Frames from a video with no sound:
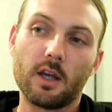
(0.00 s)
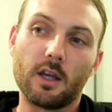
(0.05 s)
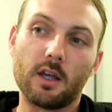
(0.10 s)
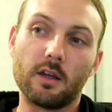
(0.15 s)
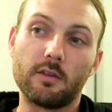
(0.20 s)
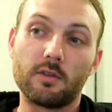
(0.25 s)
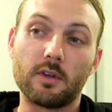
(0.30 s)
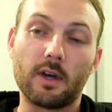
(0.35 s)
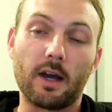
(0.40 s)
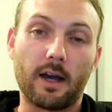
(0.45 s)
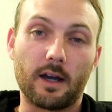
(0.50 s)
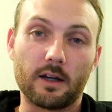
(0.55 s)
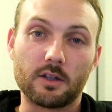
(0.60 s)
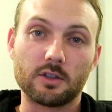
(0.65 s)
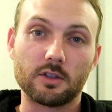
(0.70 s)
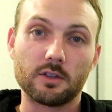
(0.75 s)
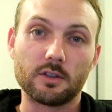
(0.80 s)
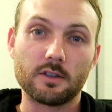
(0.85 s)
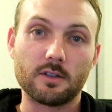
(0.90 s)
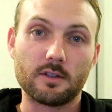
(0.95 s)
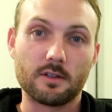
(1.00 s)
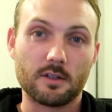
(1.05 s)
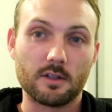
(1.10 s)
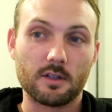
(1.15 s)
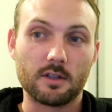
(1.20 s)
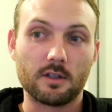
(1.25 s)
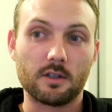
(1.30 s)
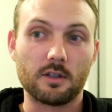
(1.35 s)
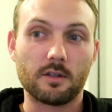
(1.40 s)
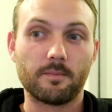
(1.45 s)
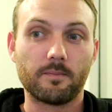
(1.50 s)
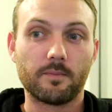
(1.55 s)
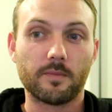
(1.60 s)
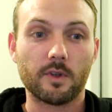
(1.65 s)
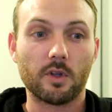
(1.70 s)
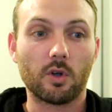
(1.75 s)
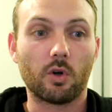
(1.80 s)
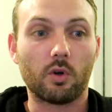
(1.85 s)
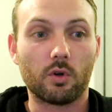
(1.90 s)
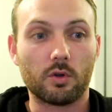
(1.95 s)
If you actually see
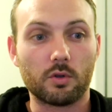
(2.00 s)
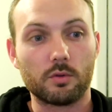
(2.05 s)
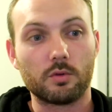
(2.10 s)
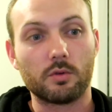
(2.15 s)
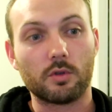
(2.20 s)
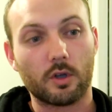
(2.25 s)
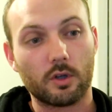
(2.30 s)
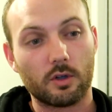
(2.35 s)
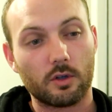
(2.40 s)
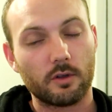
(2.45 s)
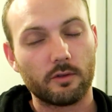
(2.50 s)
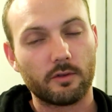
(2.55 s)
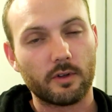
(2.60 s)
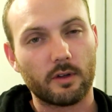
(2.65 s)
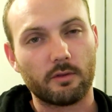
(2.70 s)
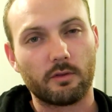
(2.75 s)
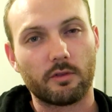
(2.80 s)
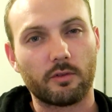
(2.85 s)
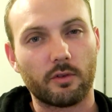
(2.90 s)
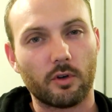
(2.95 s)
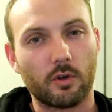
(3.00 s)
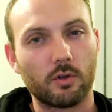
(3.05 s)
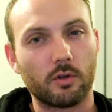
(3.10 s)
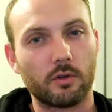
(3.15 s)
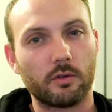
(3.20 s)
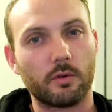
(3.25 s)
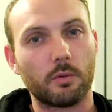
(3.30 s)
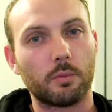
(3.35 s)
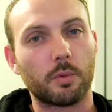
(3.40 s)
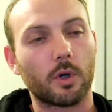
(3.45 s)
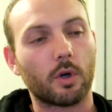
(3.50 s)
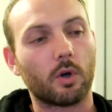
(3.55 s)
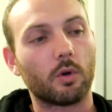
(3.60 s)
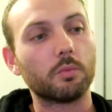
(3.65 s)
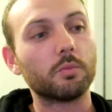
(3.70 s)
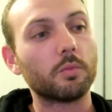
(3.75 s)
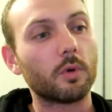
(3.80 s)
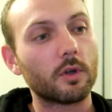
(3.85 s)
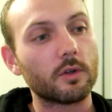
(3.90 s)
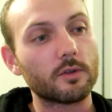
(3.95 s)
on, I don't know if I have a photo of it, but
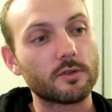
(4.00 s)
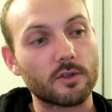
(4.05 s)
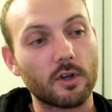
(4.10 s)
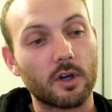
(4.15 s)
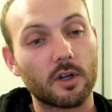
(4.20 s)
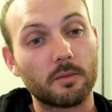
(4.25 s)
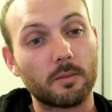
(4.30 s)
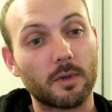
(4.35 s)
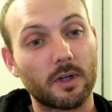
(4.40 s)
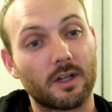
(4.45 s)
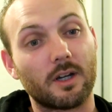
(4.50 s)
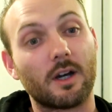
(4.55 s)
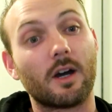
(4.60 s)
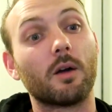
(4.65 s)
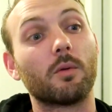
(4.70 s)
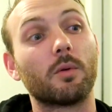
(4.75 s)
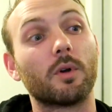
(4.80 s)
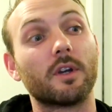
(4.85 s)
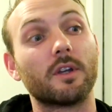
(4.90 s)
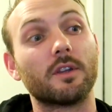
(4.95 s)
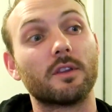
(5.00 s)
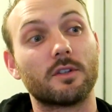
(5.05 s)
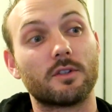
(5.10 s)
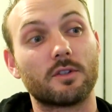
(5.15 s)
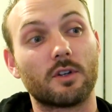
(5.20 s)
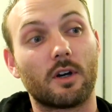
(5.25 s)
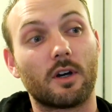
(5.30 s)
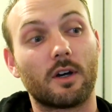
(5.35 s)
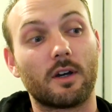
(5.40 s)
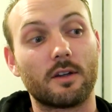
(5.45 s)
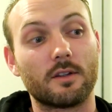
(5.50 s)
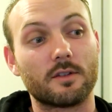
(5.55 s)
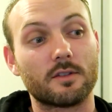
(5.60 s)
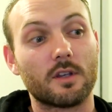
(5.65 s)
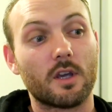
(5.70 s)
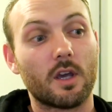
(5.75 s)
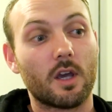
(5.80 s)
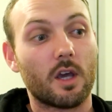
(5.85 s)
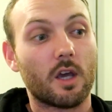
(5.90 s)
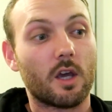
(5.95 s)
on the side of my car where I hit the tires,
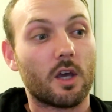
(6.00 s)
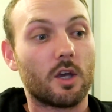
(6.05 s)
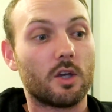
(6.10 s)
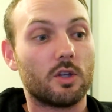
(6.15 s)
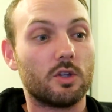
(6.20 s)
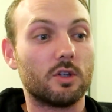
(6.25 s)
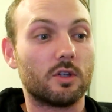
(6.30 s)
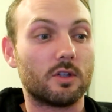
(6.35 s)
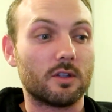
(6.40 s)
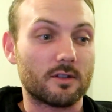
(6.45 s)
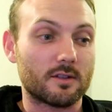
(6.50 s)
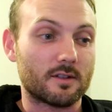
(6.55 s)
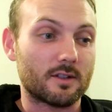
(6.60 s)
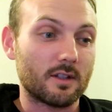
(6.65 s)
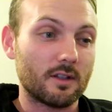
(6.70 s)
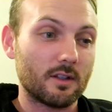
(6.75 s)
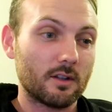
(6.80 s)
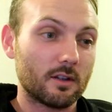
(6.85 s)
you can see